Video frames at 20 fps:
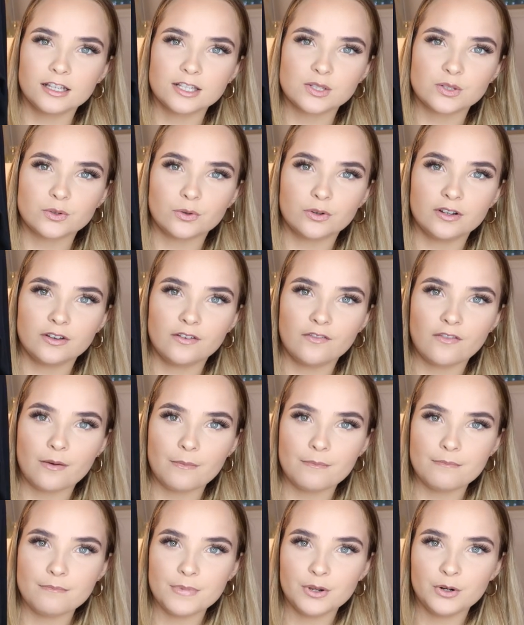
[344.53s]
sort
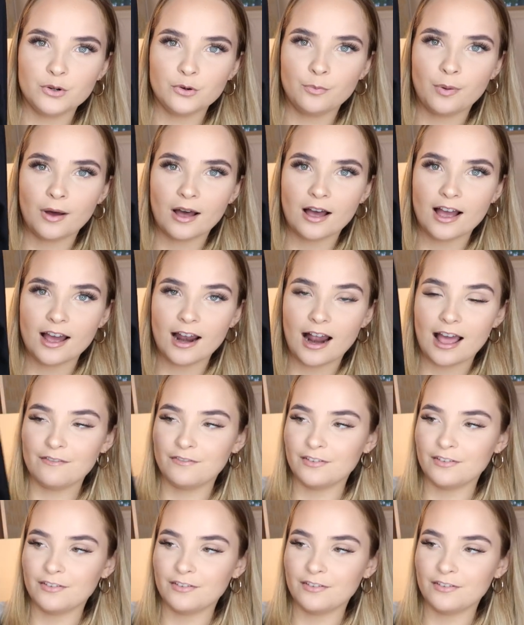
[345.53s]
of middle part.